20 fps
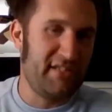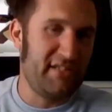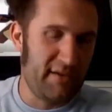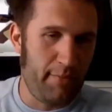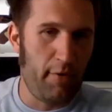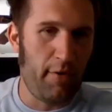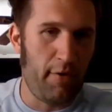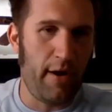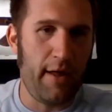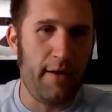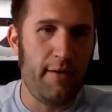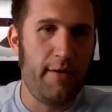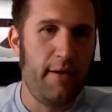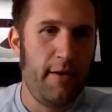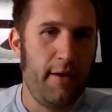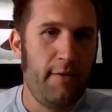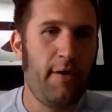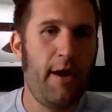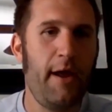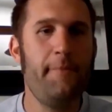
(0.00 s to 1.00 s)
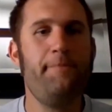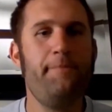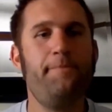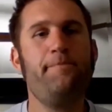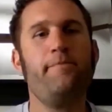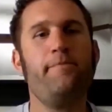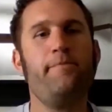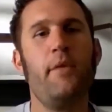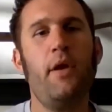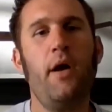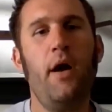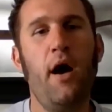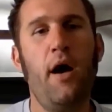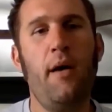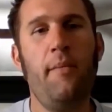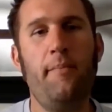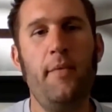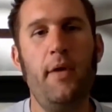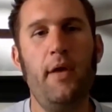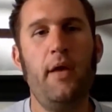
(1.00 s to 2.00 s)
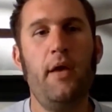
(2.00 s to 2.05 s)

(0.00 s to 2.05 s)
support on, right?